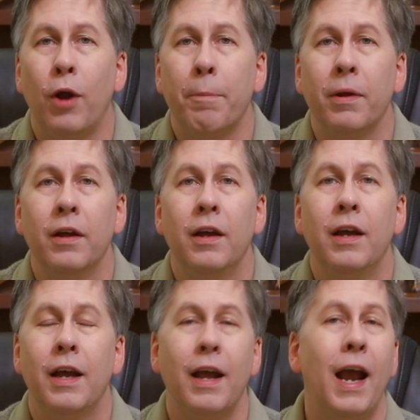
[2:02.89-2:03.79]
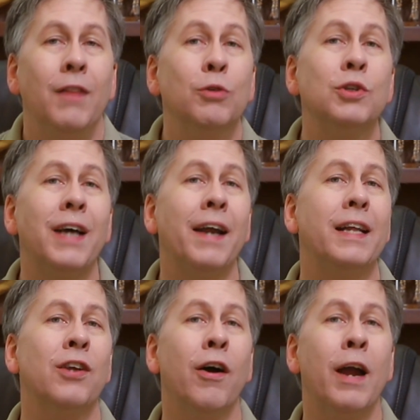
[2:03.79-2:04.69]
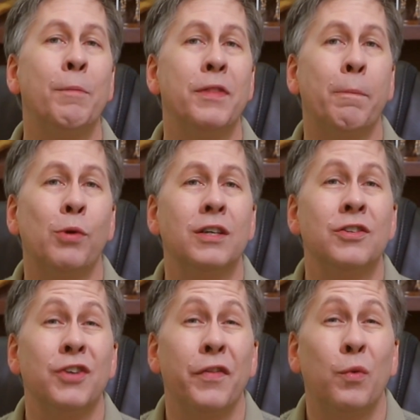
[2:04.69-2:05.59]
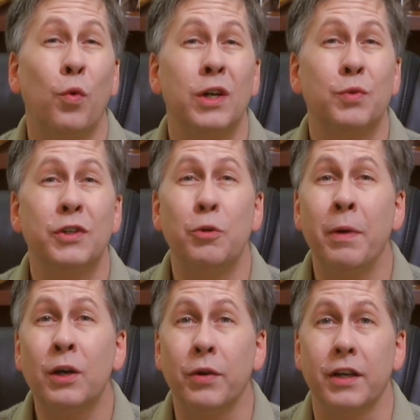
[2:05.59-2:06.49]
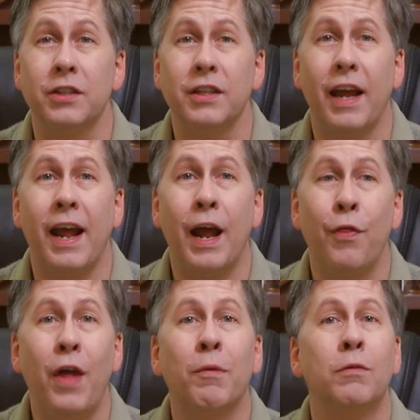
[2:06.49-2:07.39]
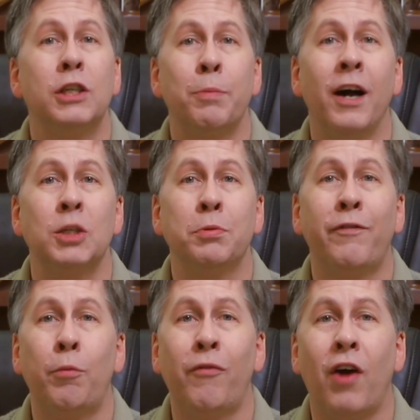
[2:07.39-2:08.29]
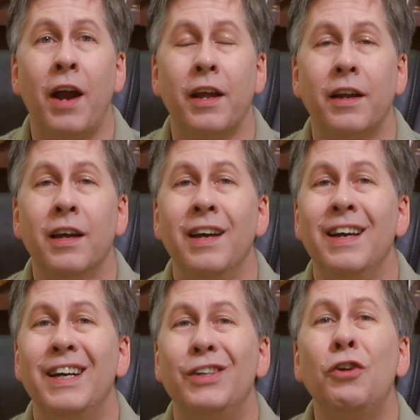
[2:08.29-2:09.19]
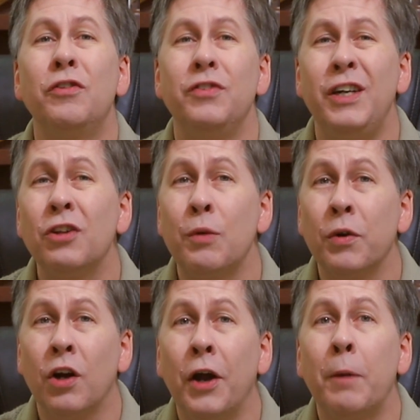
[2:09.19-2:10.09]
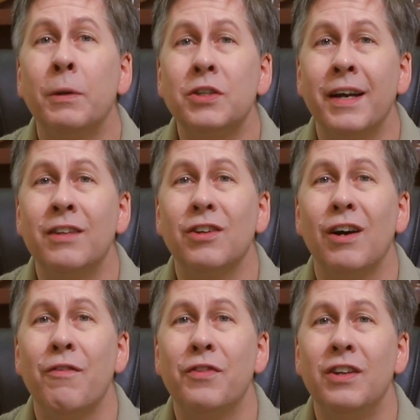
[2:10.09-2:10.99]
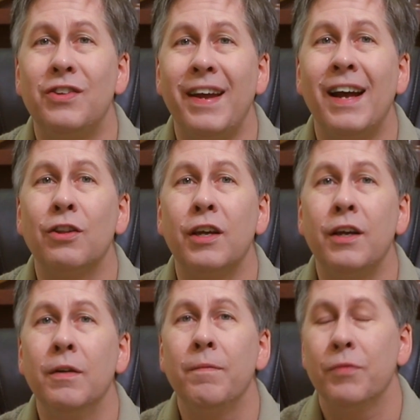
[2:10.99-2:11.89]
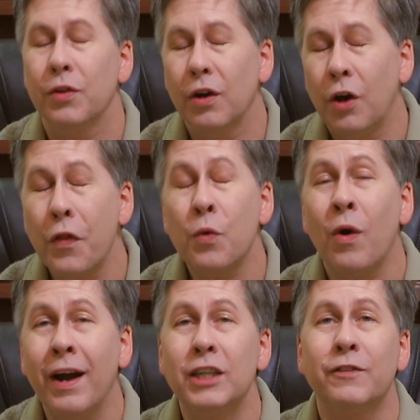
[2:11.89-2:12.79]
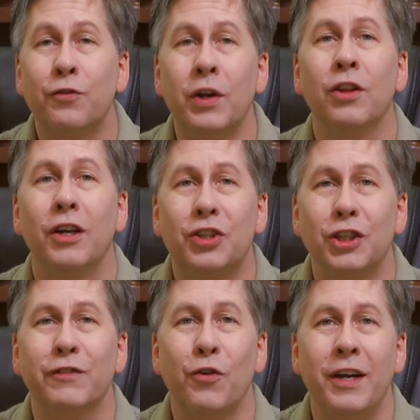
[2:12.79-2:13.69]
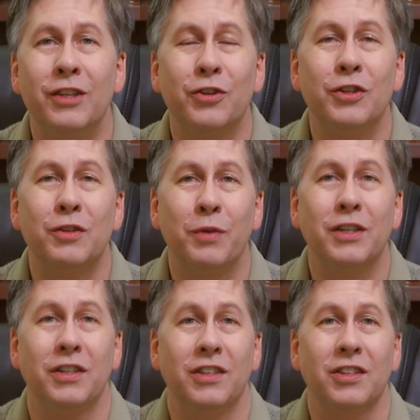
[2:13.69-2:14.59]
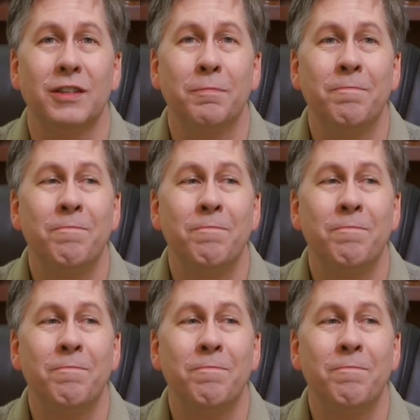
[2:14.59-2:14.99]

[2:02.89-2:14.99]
rep, and this was at a time when their presence on the wards was ubiquitous, and they were responsible for providing nearly 100% of the daily, otherwise free lunches for interns and residents.